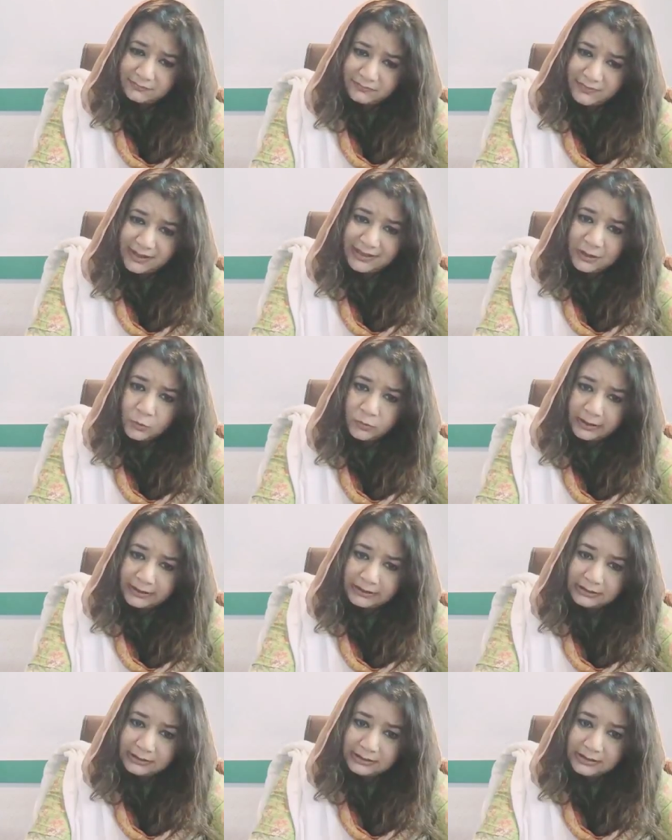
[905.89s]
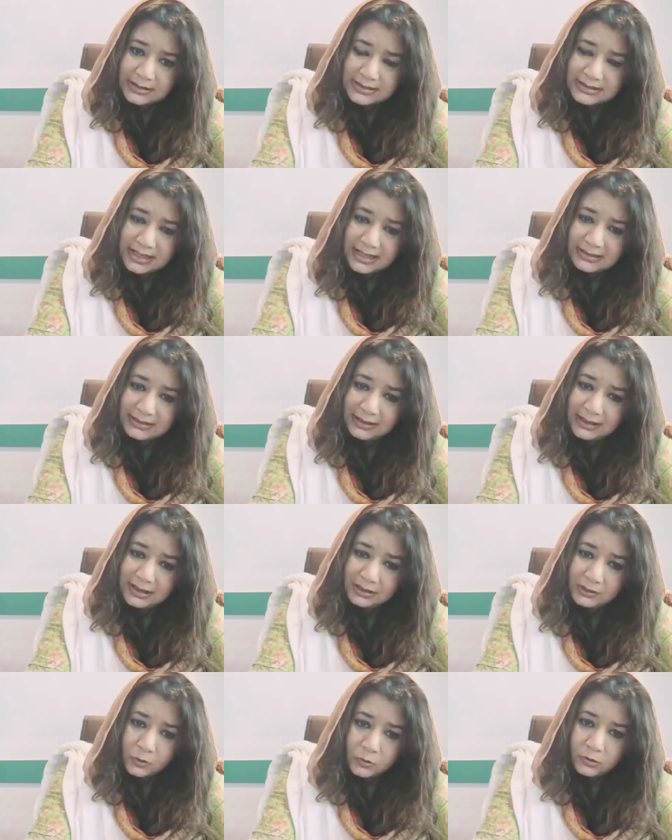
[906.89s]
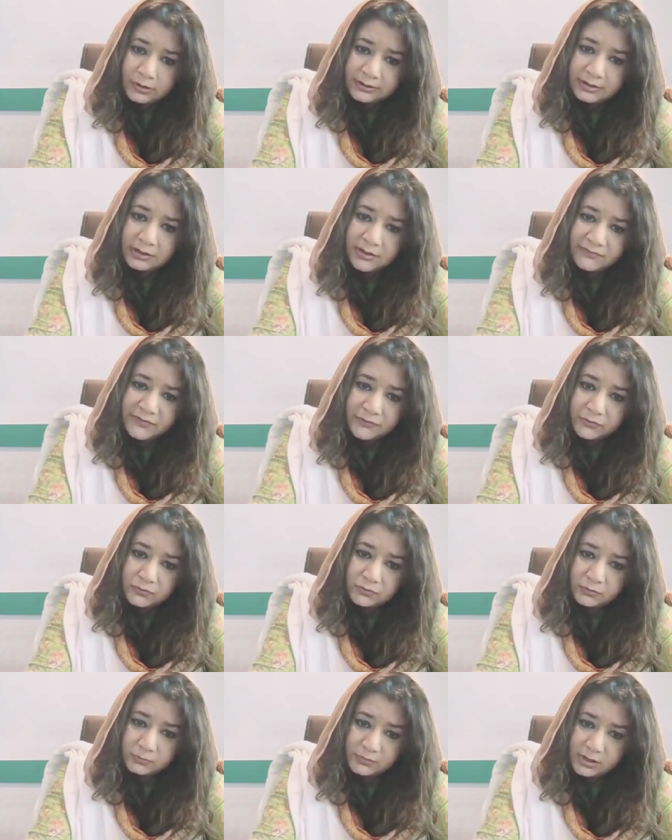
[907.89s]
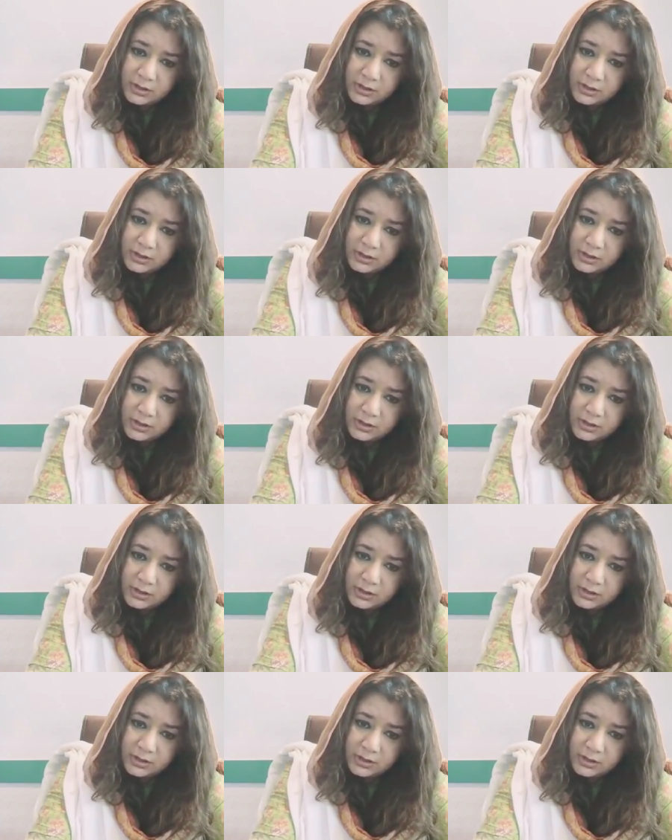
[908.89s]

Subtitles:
very quietly, standing in the corner of the room,